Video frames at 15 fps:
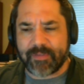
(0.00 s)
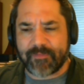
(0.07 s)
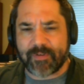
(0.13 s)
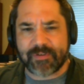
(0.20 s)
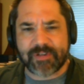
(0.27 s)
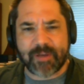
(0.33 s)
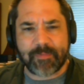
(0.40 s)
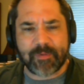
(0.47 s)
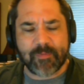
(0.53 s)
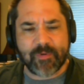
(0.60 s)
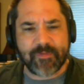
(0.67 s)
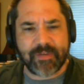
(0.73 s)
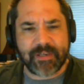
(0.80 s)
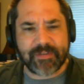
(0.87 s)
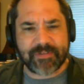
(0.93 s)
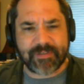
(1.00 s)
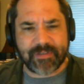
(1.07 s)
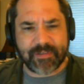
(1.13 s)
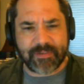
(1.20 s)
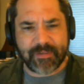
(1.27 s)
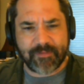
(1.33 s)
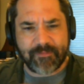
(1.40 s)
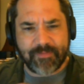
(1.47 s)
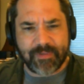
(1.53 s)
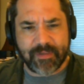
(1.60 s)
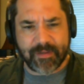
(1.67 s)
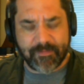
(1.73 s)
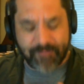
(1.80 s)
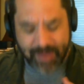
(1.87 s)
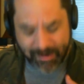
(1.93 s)
first couple of movies,
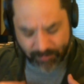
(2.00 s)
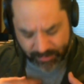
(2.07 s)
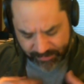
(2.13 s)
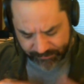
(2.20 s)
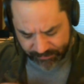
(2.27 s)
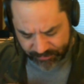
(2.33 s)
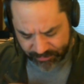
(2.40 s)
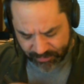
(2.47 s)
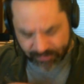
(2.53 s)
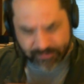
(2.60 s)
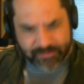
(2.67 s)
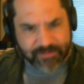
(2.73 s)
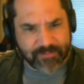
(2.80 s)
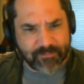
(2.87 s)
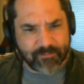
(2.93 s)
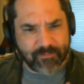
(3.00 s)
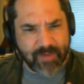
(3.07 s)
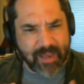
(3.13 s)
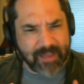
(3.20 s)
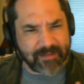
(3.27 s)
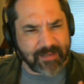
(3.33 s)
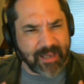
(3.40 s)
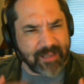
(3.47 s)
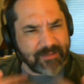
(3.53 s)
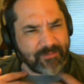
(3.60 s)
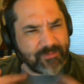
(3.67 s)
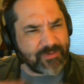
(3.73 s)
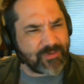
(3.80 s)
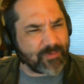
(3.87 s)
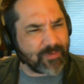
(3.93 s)
the fabric of the shirts had
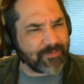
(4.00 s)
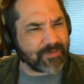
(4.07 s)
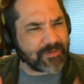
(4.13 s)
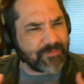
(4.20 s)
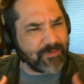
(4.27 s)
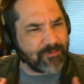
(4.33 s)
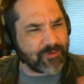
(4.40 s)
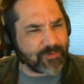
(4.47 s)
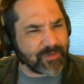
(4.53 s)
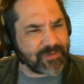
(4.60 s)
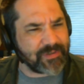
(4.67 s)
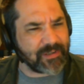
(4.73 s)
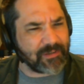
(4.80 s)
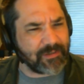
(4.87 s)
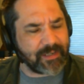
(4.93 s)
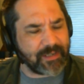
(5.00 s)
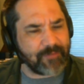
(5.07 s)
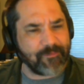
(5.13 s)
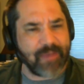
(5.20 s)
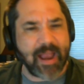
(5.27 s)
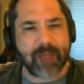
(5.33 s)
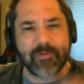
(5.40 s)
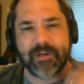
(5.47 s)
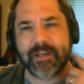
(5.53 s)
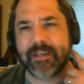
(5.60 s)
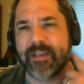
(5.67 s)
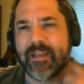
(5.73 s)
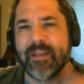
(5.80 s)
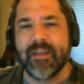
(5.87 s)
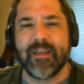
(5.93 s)
sort of this futuristic looking
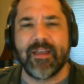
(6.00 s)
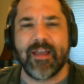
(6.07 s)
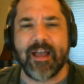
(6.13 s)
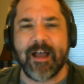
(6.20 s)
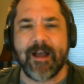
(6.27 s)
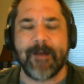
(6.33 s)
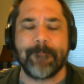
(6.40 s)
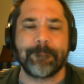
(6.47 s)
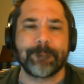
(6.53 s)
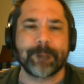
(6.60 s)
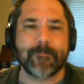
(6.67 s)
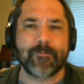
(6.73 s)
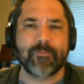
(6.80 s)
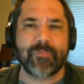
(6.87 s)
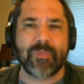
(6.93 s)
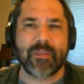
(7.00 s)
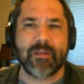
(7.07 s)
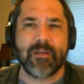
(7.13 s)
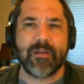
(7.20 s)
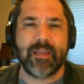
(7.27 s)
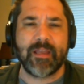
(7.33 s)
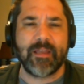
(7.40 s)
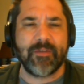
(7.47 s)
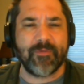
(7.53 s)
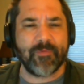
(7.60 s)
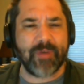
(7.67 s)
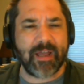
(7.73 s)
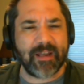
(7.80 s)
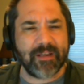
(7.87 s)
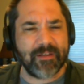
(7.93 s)
fabric, um,
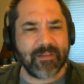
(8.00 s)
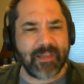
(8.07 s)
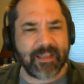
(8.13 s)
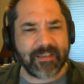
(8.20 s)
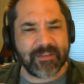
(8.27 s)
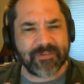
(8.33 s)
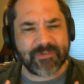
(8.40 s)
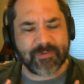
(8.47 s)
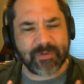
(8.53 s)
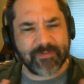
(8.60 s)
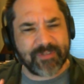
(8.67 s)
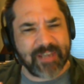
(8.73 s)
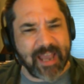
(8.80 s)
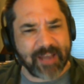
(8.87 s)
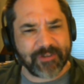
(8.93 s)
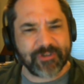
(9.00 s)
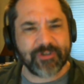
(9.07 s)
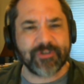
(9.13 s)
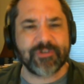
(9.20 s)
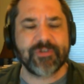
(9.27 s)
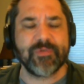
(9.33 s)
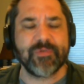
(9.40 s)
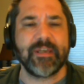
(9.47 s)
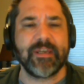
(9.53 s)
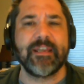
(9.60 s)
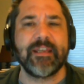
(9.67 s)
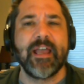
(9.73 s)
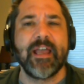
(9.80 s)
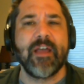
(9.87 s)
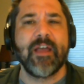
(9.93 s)
like this sort of texture to it,
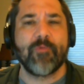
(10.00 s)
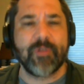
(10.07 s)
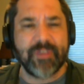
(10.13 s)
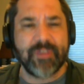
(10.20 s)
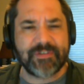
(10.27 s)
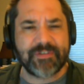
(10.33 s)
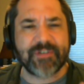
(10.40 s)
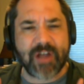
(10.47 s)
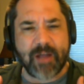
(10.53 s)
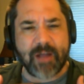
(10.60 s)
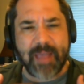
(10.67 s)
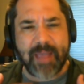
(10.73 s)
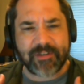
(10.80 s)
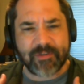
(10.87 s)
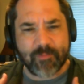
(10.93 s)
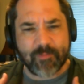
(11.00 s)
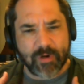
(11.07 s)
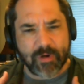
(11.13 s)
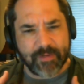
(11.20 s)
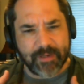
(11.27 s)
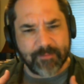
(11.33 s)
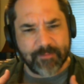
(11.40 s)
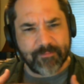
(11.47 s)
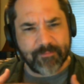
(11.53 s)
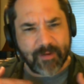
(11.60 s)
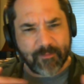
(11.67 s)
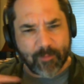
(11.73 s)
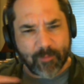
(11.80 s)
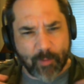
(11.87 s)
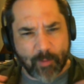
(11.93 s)
where this has gone back to more of a
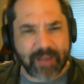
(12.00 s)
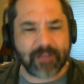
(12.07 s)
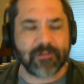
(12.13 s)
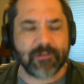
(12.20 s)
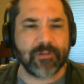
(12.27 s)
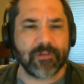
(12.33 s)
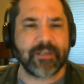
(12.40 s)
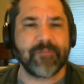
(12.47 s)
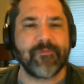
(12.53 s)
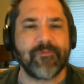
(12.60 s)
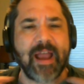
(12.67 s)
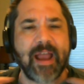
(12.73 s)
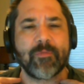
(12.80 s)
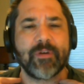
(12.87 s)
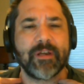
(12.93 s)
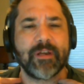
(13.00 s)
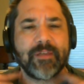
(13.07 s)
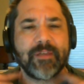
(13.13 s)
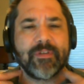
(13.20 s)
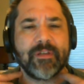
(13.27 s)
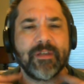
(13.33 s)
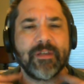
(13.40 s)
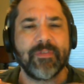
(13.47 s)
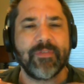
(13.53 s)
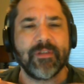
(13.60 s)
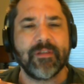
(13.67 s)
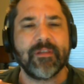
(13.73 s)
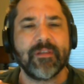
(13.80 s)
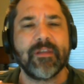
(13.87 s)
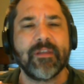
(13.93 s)
regular looking fabric, and
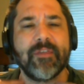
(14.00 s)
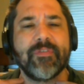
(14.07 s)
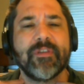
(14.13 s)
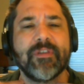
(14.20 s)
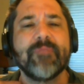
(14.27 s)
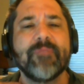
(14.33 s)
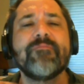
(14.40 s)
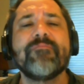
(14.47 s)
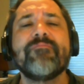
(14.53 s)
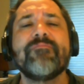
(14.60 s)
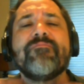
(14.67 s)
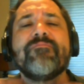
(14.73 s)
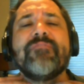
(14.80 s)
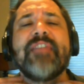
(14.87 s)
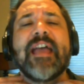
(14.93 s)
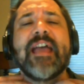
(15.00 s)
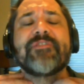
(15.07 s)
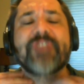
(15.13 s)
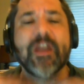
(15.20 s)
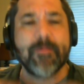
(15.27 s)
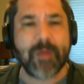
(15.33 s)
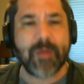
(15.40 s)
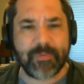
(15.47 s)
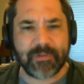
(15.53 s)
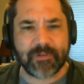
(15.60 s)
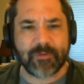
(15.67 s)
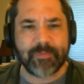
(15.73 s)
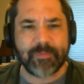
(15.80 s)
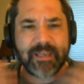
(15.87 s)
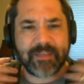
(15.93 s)
the necks come up a
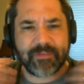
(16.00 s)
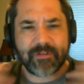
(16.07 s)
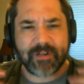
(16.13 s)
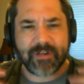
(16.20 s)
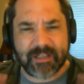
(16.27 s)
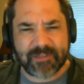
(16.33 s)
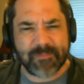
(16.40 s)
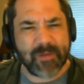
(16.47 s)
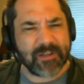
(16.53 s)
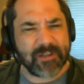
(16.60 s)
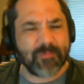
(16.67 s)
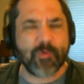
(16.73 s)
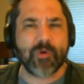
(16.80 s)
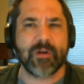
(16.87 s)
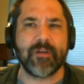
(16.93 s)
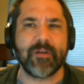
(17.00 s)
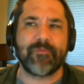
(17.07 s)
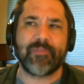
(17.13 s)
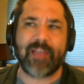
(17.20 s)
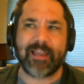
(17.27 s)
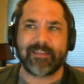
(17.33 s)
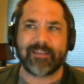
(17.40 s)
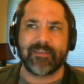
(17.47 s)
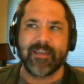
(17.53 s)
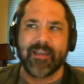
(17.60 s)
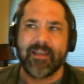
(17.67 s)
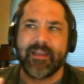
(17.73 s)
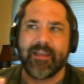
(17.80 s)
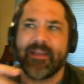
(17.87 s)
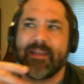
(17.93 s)
little bit, and it's much more of like,
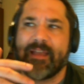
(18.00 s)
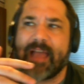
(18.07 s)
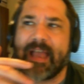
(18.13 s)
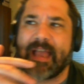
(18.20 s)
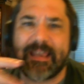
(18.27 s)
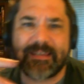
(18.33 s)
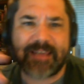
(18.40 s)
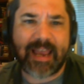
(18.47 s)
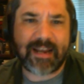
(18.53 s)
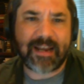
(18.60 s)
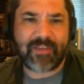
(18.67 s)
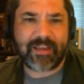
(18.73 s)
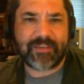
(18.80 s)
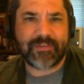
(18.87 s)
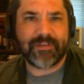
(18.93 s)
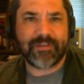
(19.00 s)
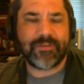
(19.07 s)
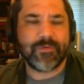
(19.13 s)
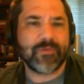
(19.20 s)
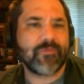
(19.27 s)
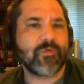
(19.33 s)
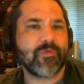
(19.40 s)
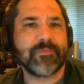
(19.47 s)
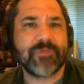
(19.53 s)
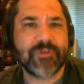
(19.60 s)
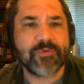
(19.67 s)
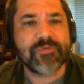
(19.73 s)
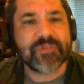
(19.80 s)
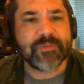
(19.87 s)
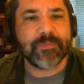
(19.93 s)
I guess, kind of like the uniforms
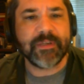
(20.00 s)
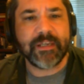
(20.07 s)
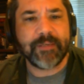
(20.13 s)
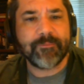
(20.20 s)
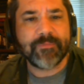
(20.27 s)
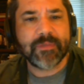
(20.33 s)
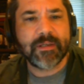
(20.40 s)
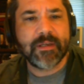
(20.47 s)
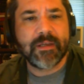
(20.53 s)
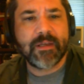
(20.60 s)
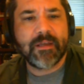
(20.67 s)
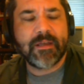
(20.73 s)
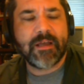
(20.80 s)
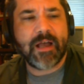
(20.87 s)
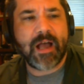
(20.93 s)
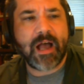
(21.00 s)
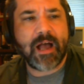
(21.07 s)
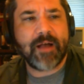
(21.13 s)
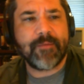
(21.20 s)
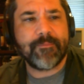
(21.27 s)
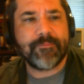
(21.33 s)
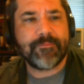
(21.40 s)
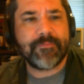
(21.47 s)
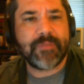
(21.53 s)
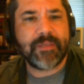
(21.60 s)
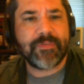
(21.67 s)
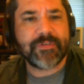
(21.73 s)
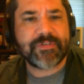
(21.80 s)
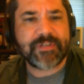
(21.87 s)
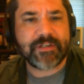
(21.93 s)
used to be
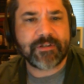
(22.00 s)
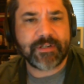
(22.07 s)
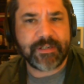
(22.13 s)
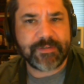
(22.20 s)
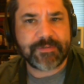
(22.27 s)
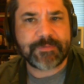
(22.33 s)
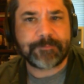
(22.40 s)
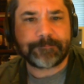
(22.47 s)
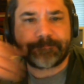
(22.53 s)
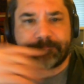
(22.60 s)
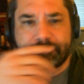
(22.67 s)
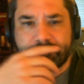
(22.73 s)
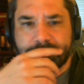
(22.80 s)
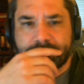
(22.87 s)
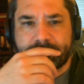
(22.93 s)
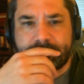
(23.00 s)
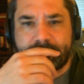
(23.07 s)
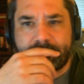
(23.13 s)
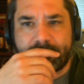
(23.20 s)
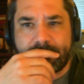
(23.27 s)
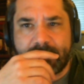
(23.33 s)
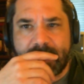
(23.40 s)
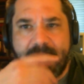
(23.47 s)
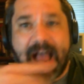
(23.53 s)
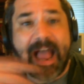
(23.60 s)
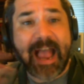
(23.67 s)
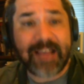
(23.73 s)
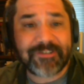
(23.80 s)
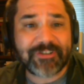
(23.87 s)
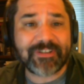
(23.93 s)
in the series.
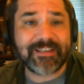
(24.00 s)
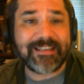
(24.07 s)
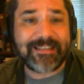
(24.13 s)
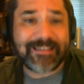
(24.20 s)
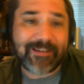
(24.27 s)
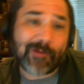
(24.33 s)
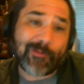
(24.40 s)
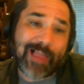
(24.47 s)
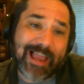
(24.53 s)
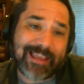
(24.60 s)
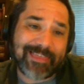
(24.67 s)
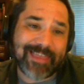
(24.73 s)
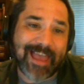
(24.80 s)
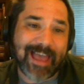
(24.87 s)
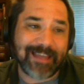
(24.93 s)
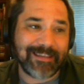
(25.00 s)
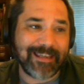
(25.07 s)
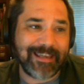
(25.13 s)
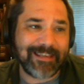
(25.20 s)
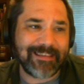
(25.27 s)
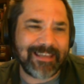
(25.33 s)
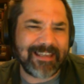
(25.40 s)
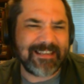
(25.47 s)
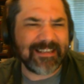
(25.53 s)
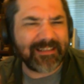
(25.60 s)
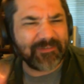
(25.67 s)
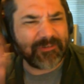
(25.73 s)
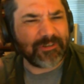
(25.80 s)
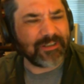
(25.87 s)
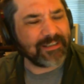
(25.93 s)
I actually don't like that. They
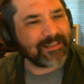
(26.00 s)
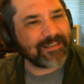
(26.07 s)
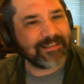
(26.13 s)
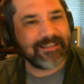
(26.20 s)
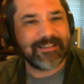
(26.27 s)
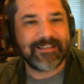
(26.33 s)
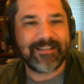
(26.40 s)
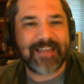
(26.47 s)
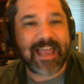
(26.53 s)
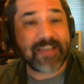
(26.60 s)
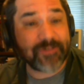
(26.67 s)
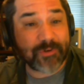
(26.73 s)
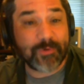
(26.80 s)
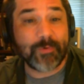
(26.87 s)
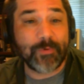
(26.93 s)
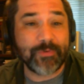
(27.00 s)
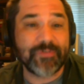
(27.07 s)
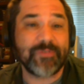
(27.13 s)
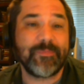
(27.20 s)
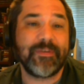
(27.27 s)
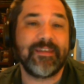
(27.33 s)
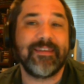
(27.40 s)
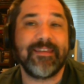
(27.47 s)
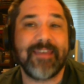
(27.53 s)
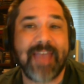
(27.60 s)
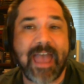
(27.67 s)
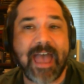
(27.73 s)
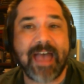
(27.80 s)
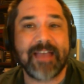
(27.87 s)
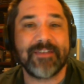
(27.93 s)
didn't look as cool to me
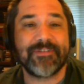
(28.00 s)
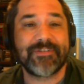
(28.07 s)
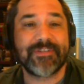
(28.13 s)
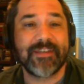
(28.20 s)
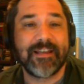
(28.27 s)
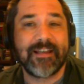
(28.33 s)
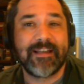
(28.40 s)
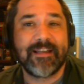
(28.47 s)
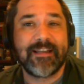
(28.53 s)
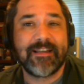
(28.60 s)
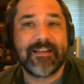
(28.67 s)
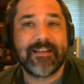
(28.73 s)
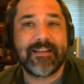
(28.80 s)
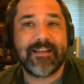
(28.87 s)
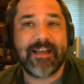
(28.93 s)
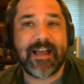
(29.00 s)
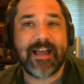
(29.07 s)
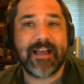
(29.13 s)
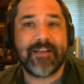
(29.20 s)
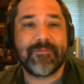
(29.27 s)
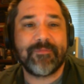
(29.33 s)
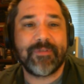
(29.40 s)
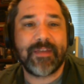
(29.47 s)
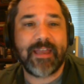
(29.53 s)
as the